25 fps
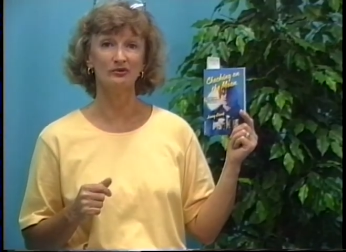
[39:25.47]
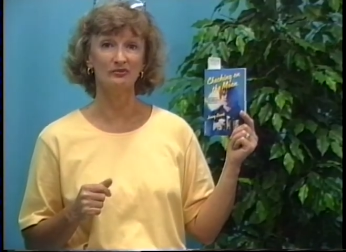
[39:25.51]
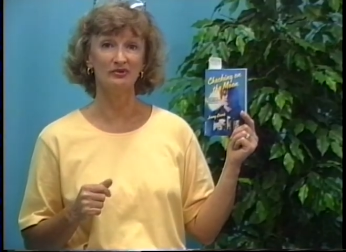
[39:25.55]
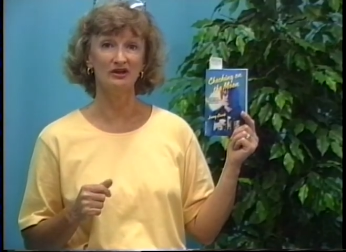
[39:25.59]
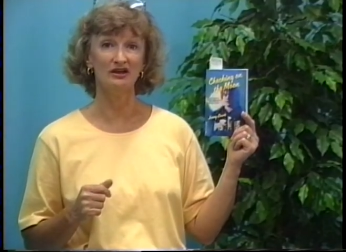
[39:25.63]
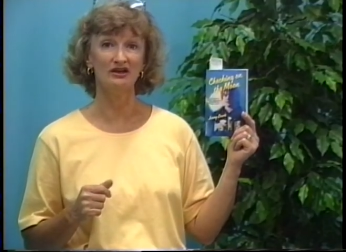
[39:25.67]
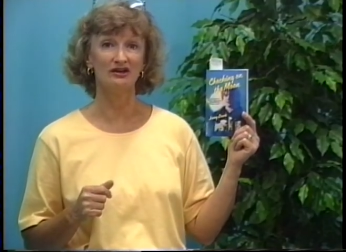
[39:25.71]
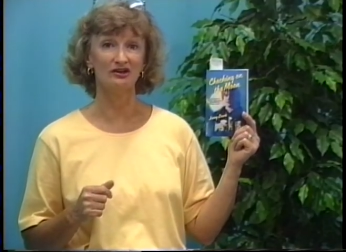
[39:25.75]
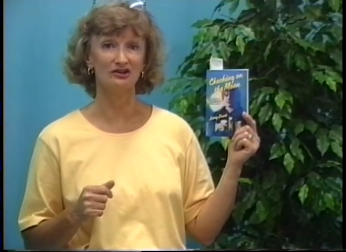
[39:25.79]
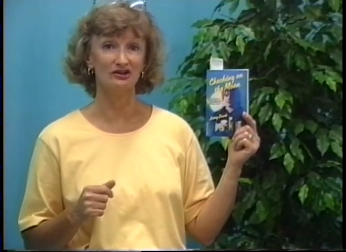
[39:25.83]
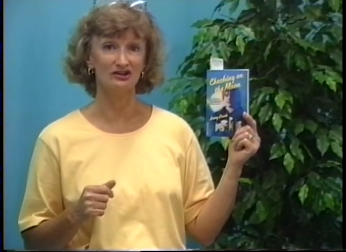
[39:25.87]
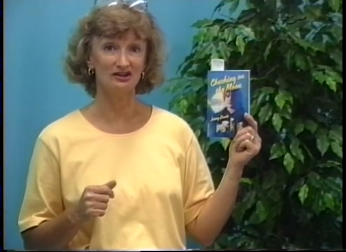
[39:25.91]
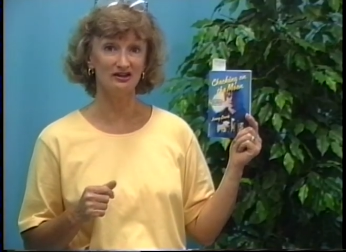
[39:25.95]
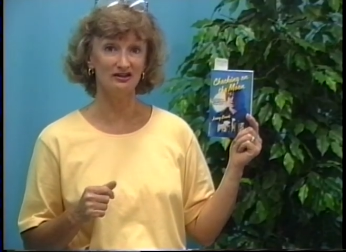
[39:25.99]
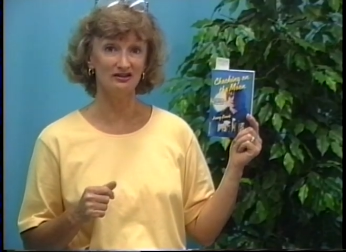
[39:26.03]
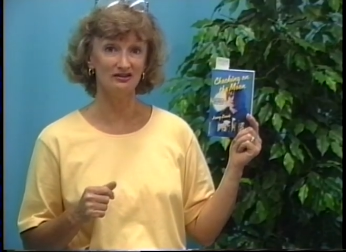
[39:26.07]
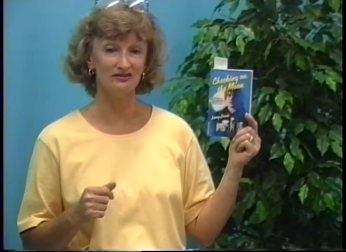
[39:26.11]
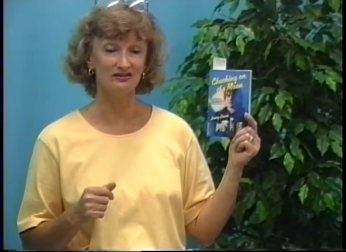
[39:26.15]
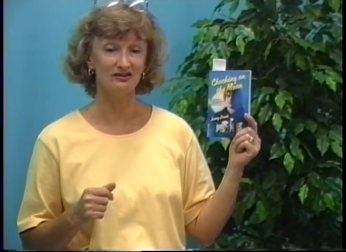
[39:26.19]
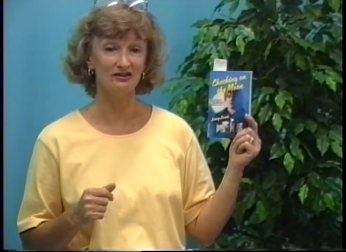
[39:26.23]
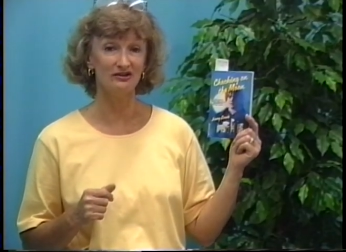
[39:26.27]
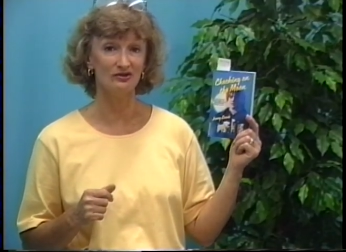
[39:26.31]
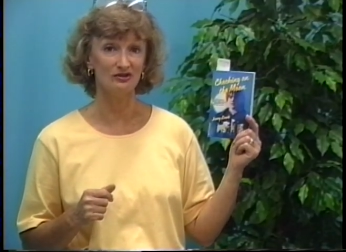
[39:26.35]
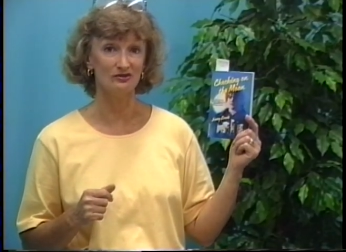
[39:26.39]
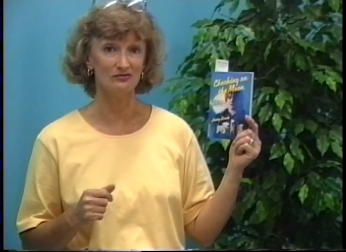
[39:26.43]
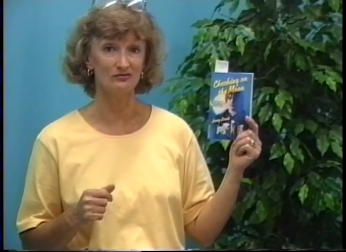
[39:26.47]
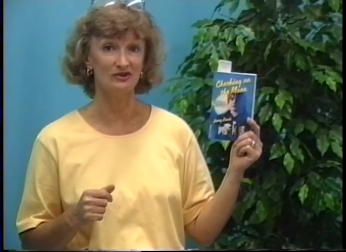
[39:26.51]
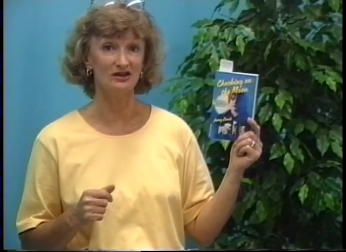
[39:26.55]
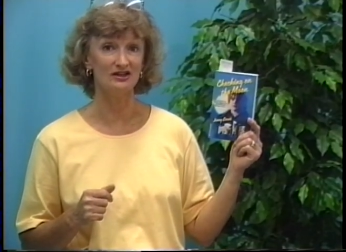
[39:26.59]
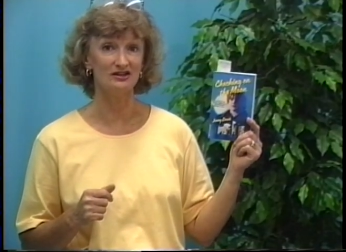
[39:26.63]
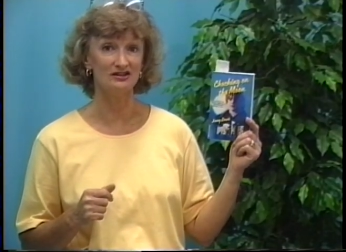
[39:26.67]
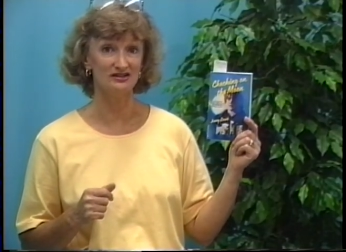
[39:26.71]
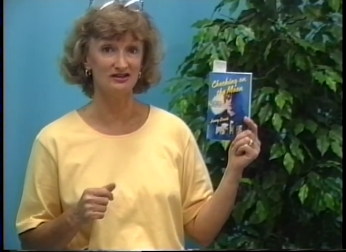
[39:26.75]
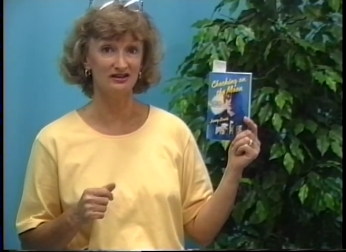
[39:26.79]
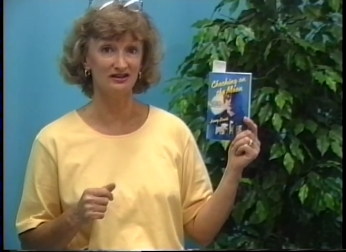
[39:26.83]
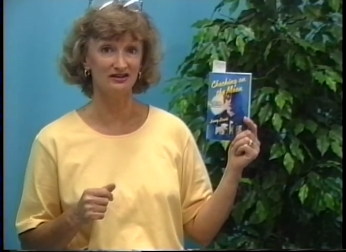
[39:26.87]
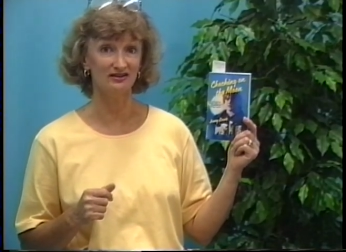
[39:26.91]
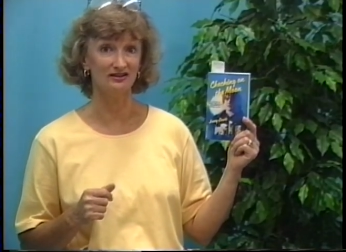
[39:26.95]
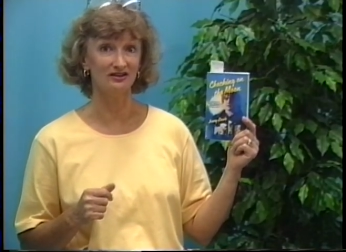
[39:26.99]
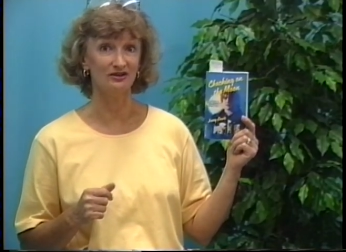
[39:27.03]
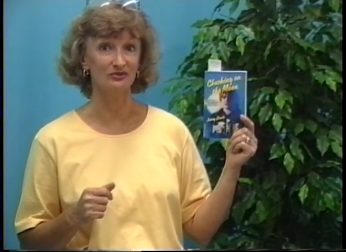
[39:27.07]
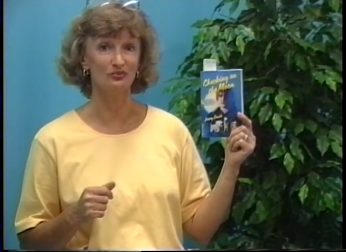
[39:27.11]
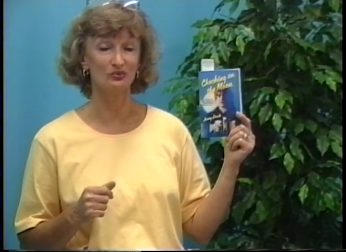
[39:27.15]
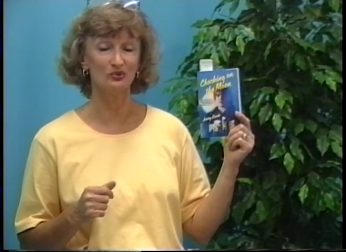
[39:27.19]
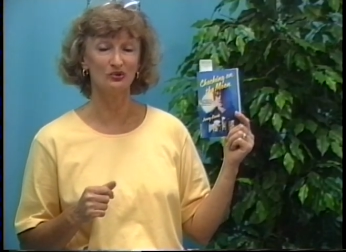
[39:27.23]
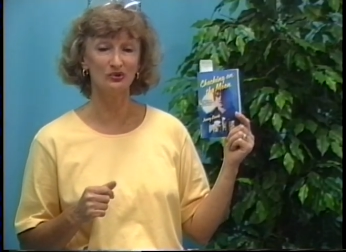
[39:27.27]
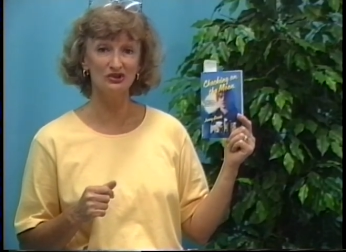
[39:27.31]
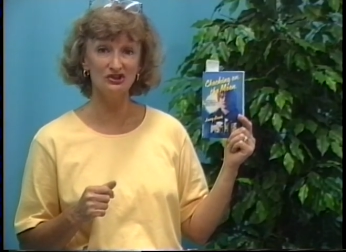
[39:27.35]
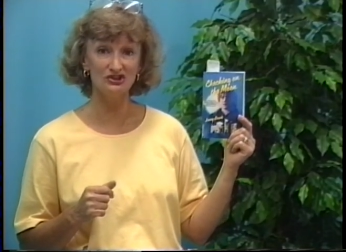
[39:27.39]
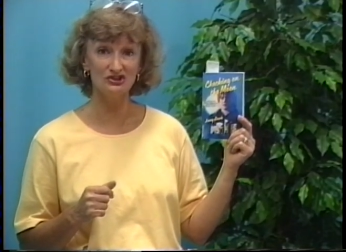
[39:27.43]
make our kids here in Montana
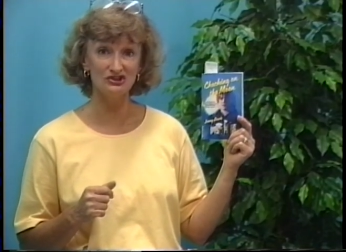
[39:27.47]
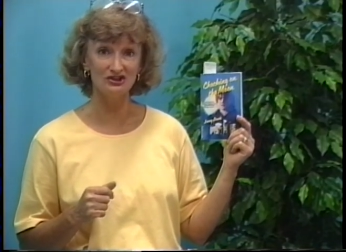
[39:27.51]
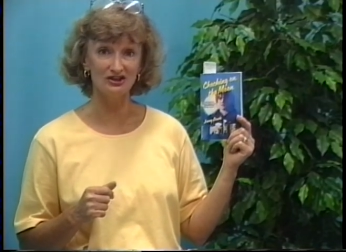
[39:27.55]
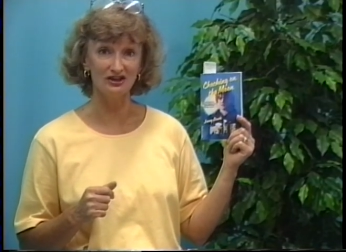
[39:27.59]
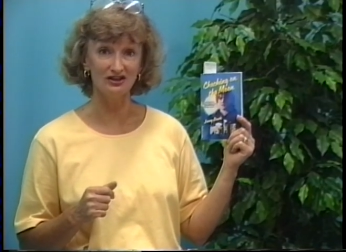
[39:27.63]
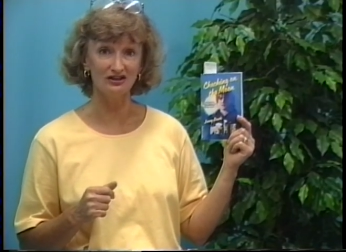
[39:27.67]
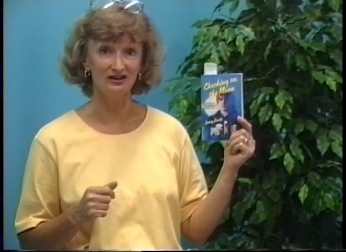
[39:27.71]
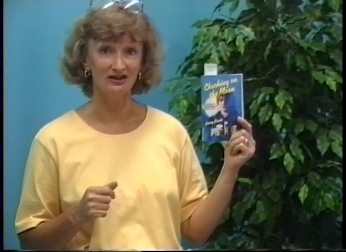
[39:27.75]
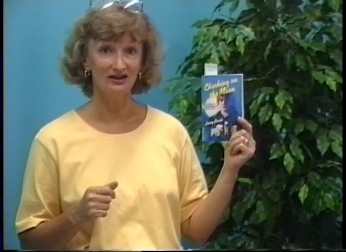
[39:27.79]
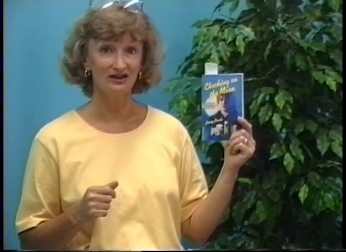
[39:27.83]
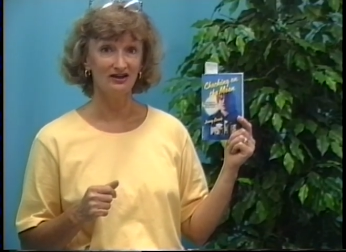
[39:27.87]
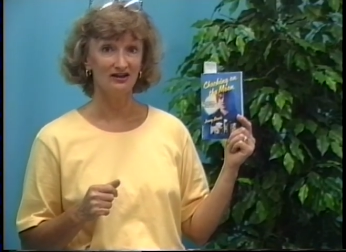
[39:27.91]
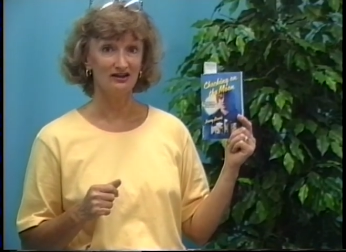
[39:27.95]
appreciate